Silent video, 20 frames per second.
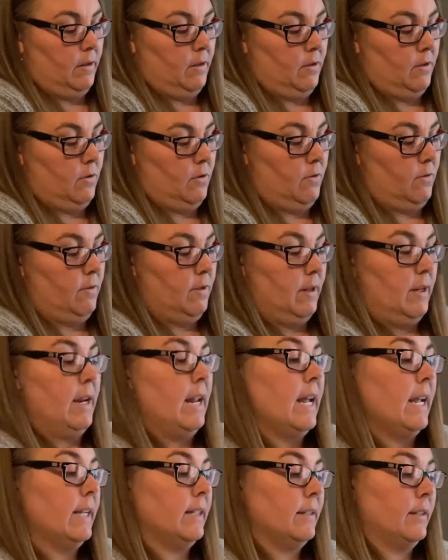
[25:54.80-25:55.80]
So on the
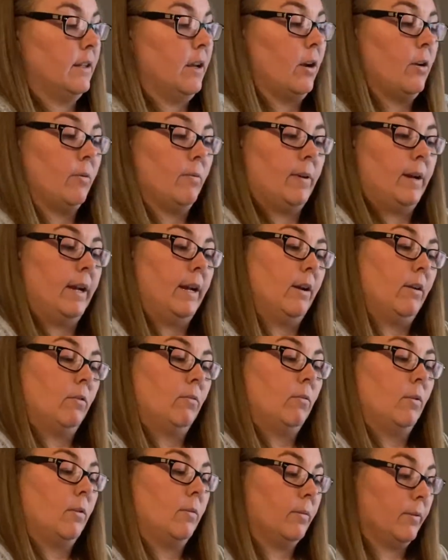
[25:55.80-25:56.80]
next go round,
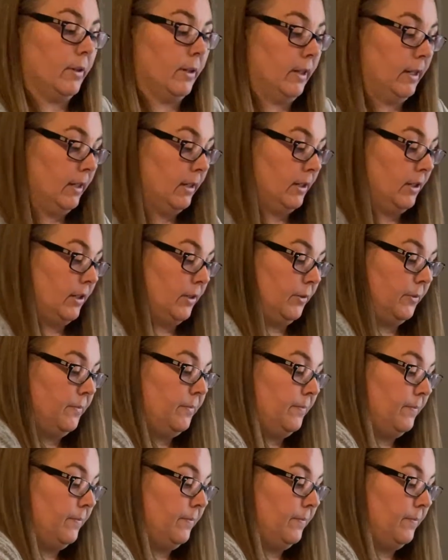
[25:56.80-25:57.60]
what we're gonna do